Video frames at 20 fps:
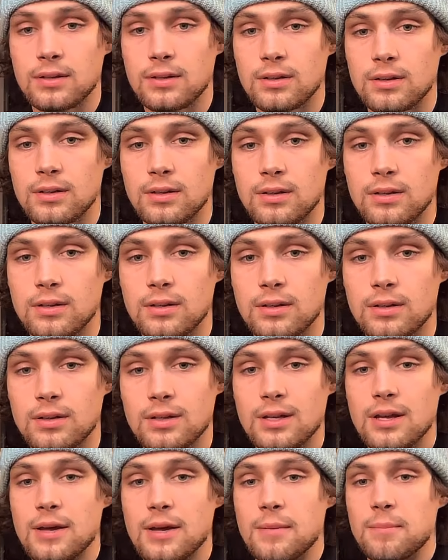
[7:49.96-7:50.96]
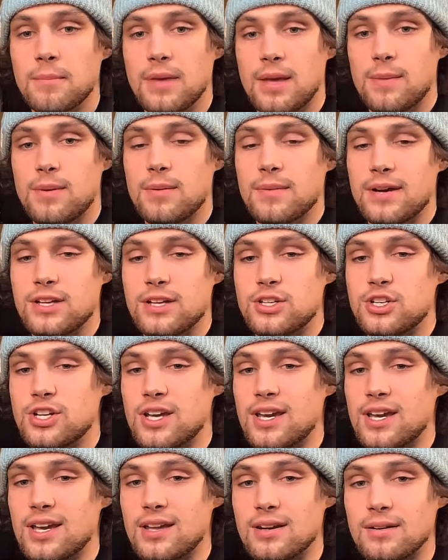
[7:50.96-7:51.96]
What's on the sofa? Maybe my
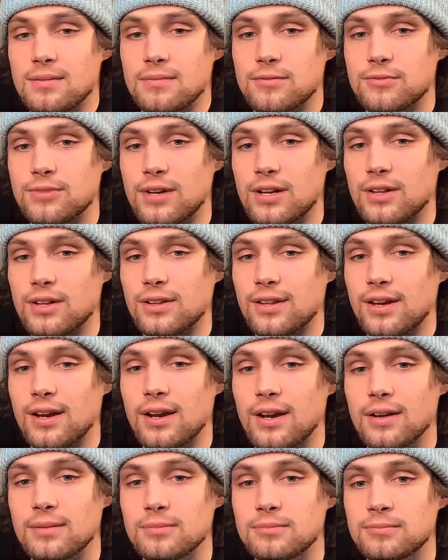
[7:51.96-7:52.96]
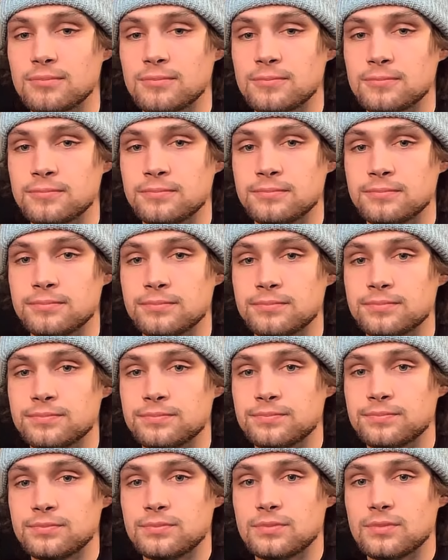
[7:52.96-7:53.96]
chain fell there. Out of who?
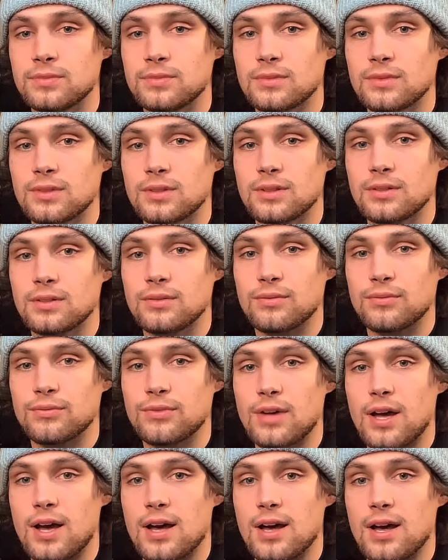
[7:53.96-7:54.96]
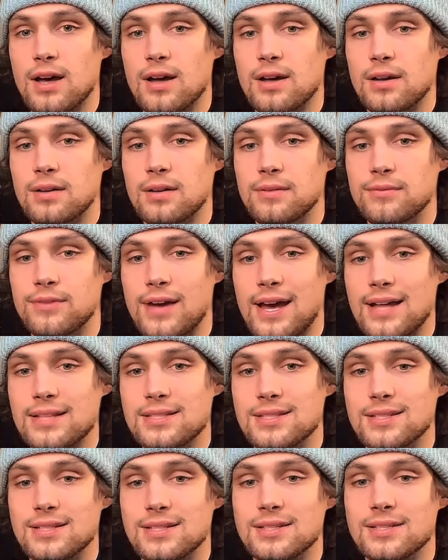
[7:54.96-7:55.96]
Uh,
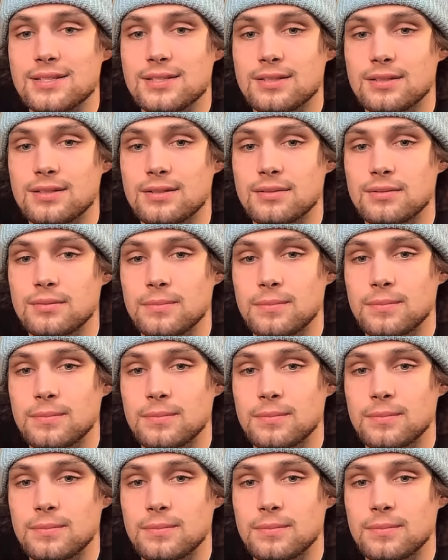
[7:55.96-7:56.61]
that's Oh.